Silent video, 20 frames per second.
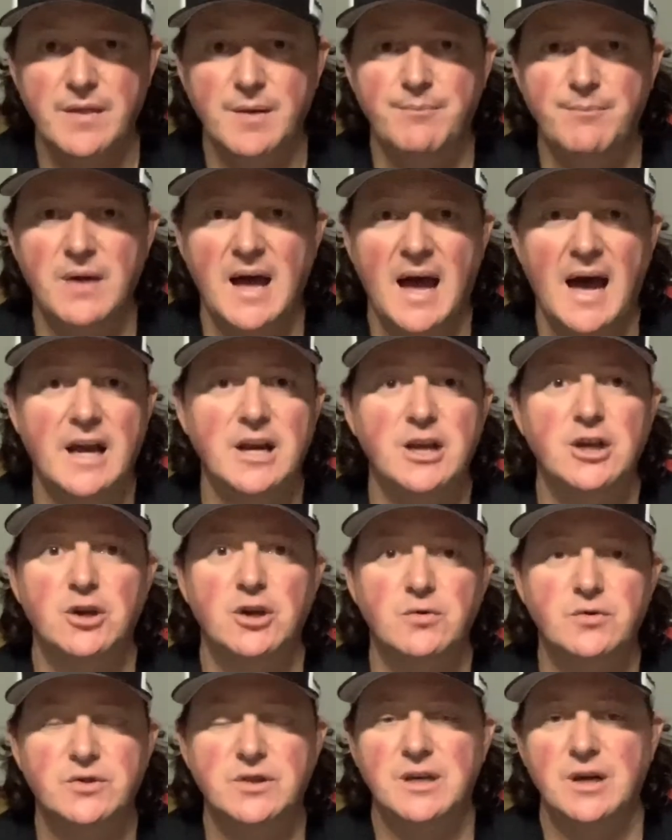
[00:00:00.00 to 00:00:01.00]
how to
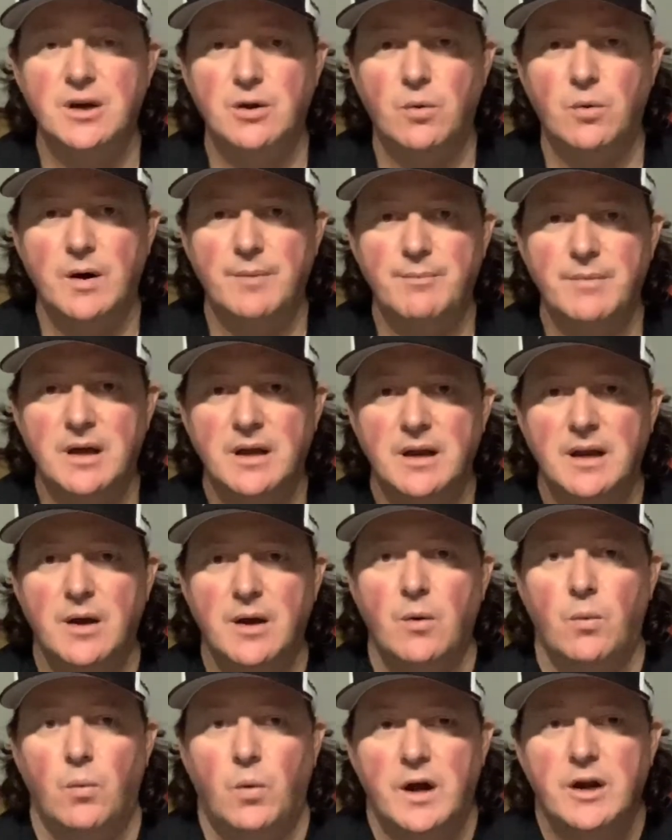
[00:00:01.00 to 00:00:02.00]
use the equipment,
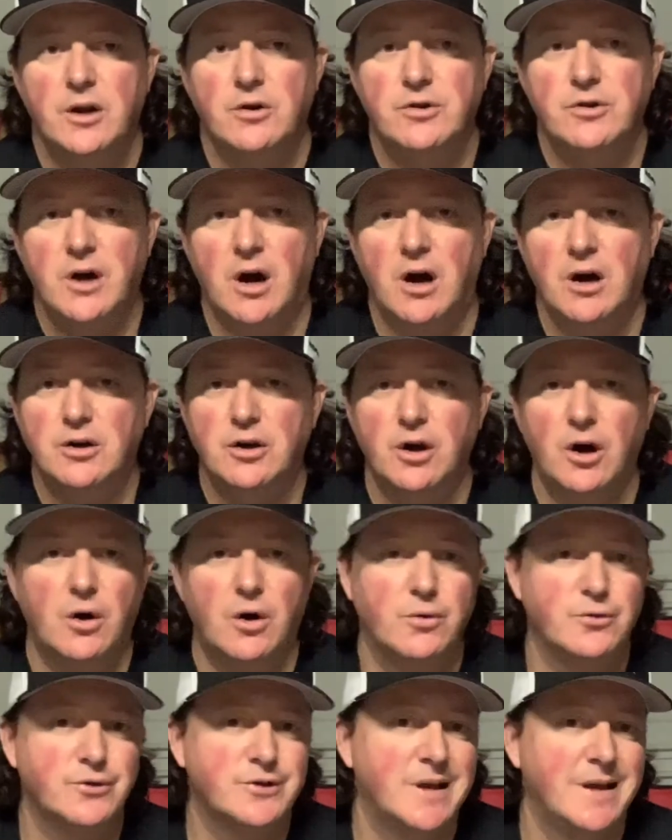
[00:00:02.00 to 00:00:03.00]
what your dog
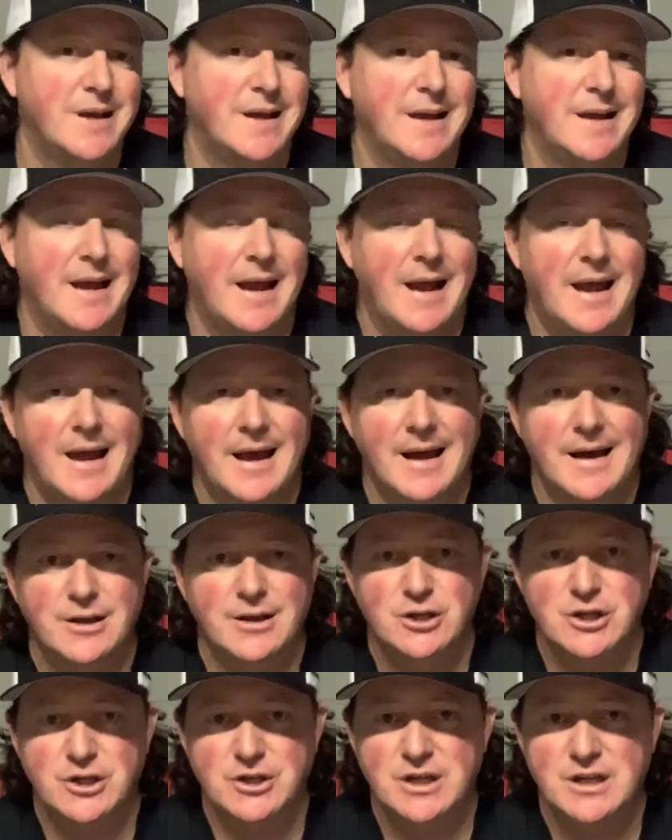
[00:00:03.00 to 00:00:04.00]
knows, and
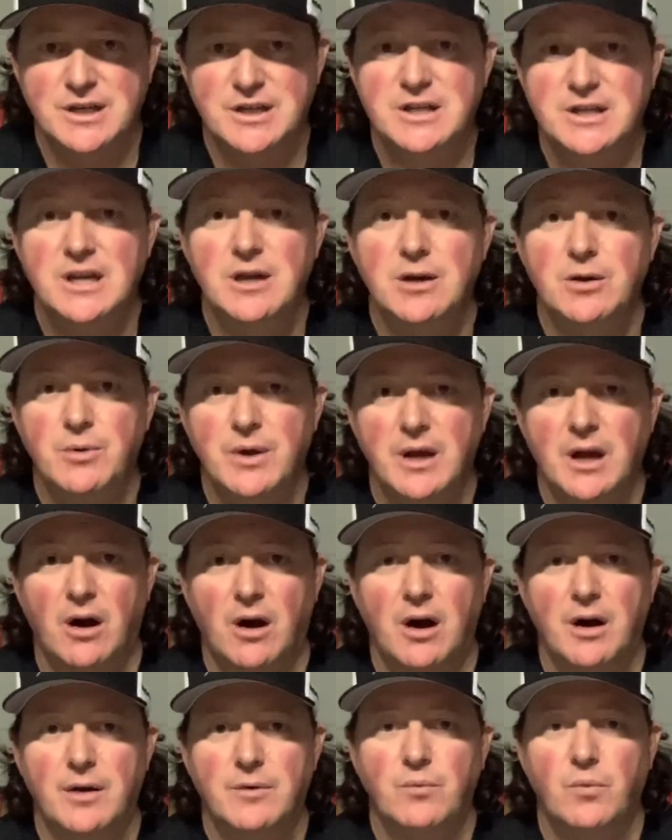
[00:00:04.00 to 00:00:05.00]
just continuing
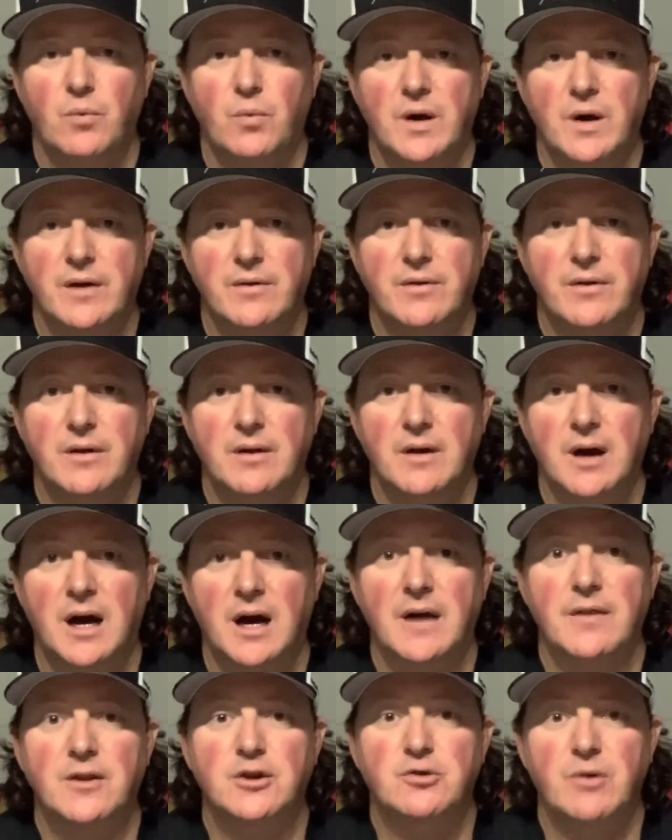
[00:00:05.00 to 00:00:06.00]
on with
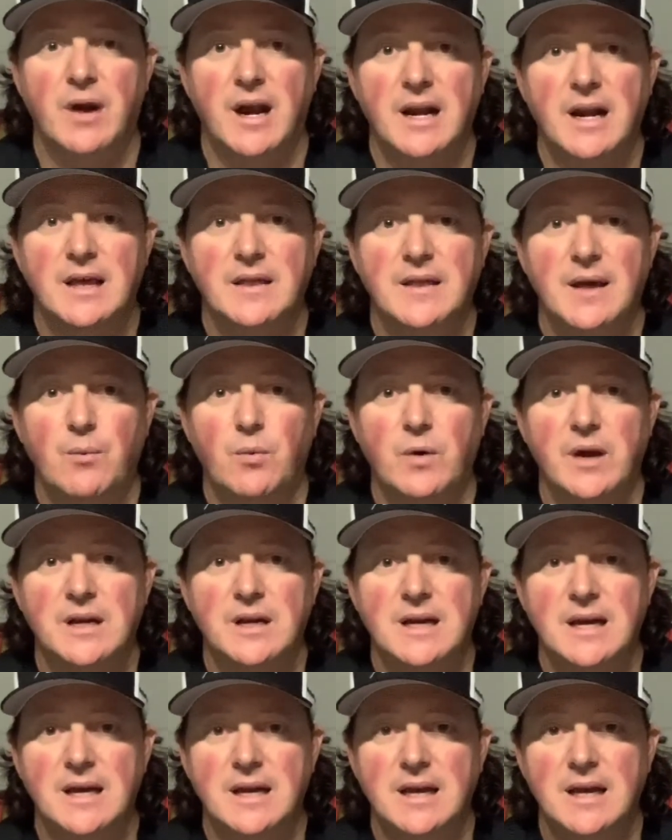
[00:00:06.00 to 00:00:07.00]
the training that we
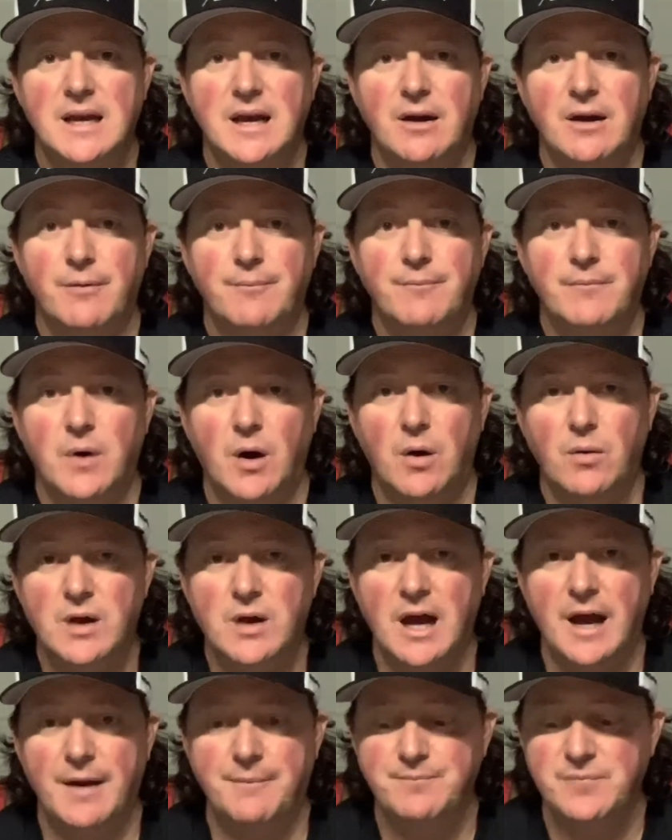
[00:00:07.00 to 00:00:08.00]
did here.
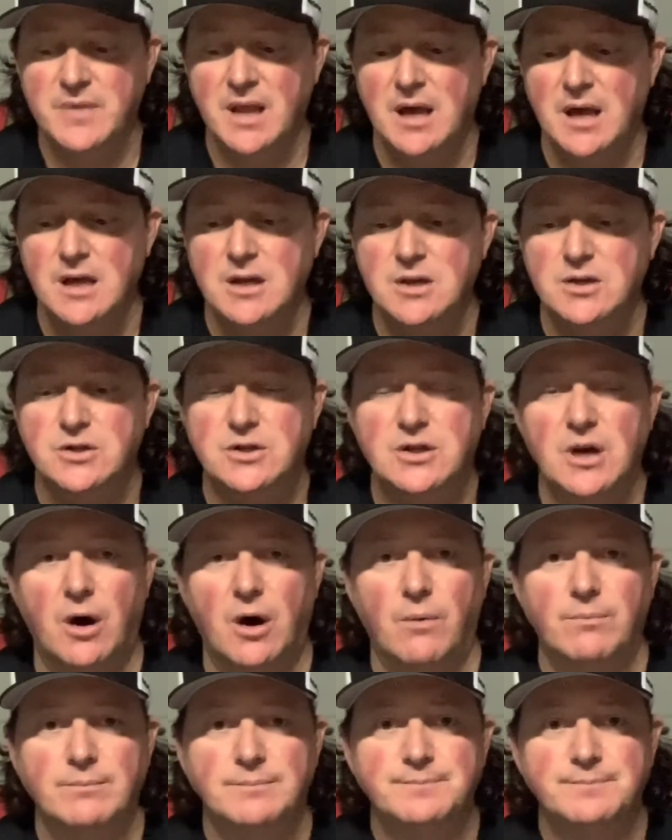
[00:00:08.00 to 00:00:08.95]
Okay, so